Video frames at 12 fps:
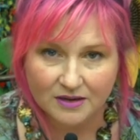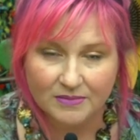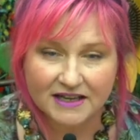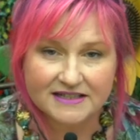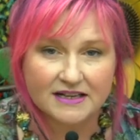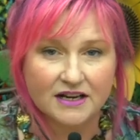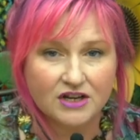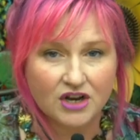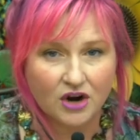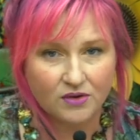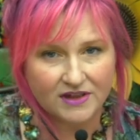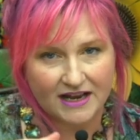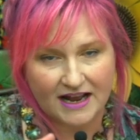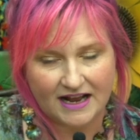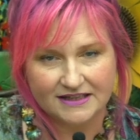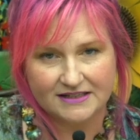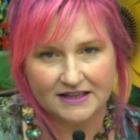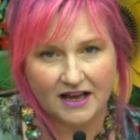because I know that
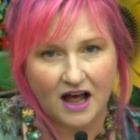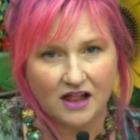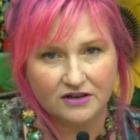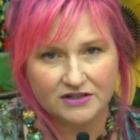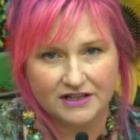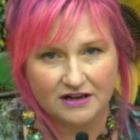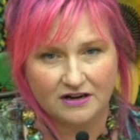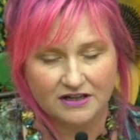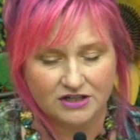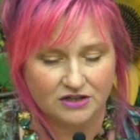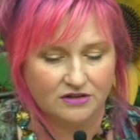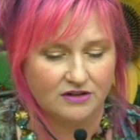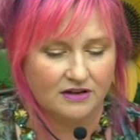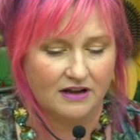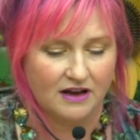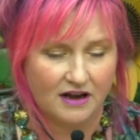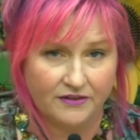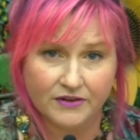as the colors get on each other, they're going to
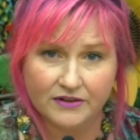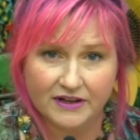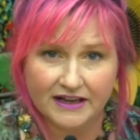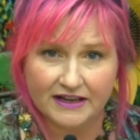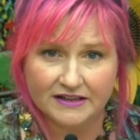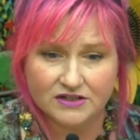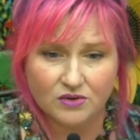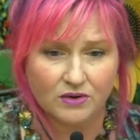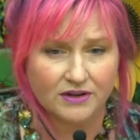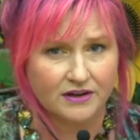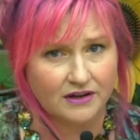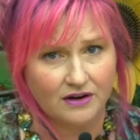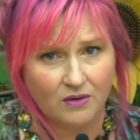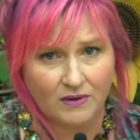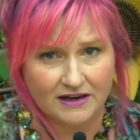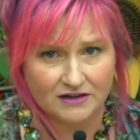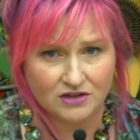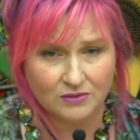either glaze or they're going to go
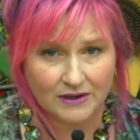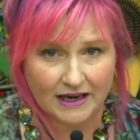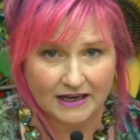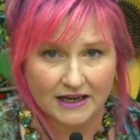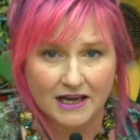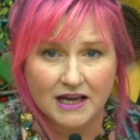wet into wet.